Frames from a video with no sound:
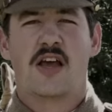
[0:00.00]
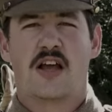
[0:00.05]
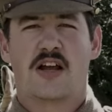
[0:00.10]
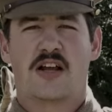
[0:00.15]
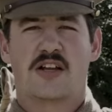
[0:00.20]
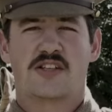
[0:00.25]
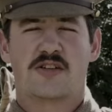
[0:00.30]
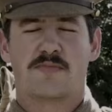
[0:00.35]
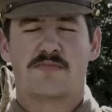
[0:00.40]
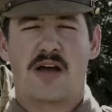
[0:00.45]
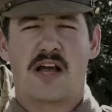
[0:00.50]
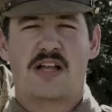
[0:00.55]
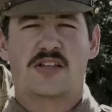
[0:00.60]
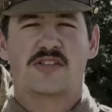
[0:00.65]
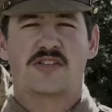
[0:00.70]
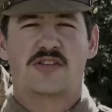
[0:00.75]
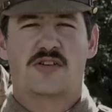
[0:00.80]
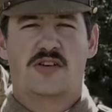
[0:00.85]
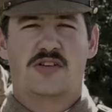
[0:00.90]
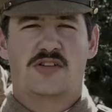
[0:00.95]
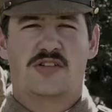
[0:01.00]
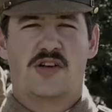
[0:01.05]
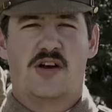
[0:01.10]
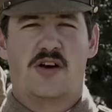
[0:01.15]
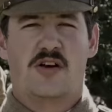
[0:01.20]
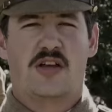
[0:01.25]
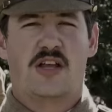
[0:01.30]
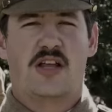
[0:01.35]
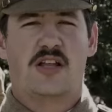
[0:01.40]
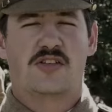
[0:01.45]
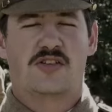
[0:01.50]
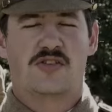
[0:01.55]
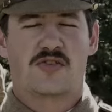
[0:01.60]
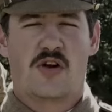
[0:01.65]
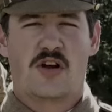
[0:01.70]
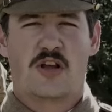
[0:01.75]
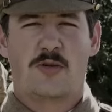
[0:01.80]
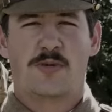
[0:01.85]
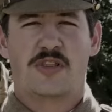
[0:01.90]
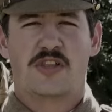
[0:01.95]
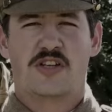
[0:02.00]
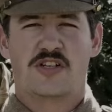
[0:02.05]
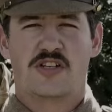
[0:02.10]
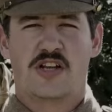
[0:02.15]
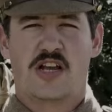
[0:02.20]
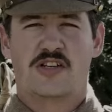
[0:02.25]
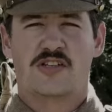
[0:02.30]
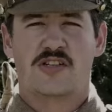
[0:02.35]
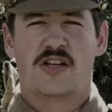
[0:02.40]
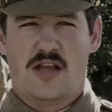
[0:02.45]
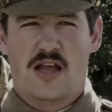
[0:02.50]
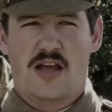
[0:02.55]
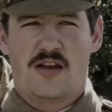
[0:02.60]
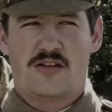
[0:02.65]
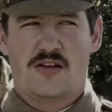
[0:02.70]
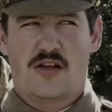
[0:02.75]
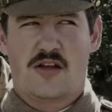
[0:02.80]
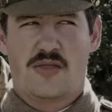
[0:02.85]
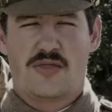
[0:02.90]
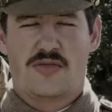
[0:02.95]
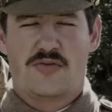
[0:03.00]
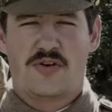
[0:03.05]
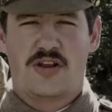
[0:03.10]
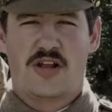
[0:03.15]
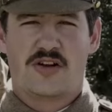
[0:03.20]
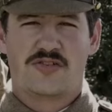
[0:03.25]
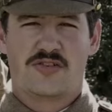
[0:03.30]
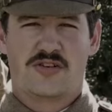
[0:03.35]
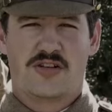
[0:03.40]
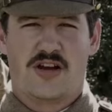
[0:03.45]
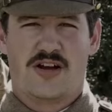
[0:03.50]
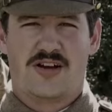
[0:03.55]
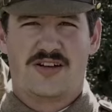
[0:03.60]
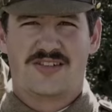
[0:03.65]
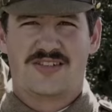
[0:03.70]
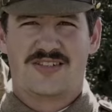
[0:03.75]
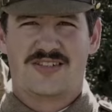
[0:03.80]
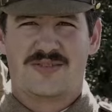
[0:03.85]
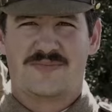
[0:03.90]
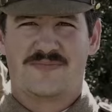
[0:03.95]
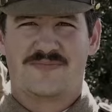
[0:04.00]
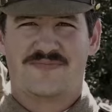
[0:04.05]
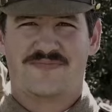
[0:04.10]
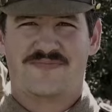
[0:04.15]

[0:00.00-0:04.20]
against a man-sized target and strike him in the chest at 300 yards.